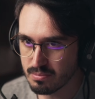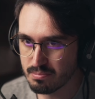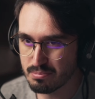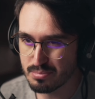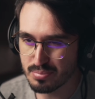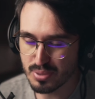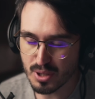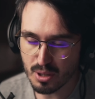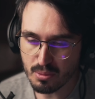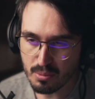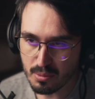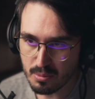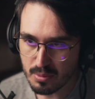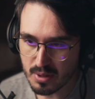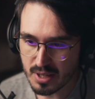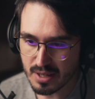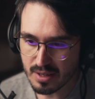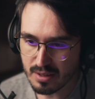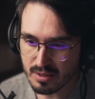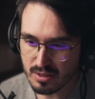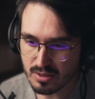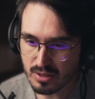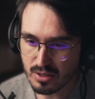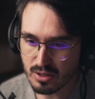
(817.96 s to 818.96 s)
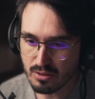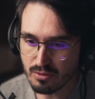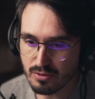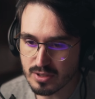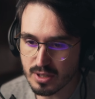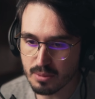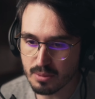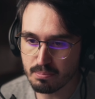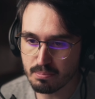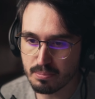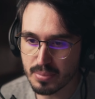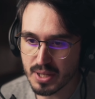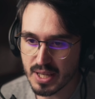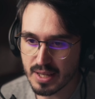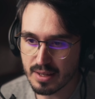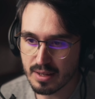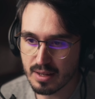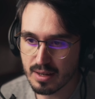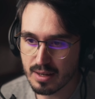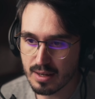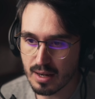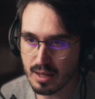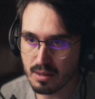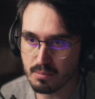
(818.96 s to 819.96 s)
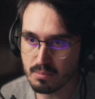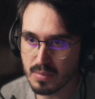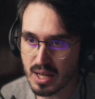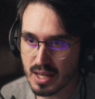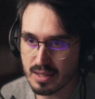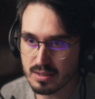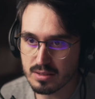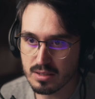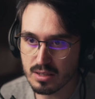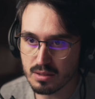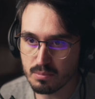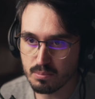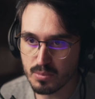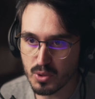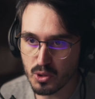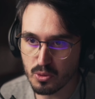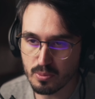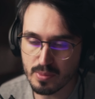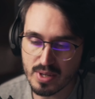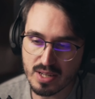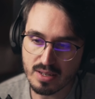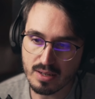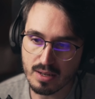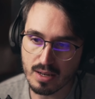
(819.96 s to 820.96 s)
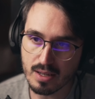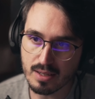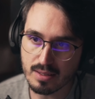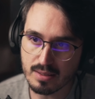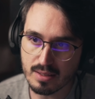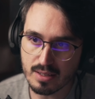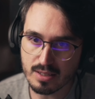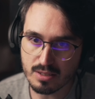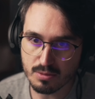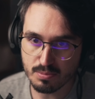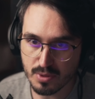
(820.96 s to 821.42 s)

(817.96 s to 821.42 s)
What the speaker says: probably, you know, for a big climactic moment like this,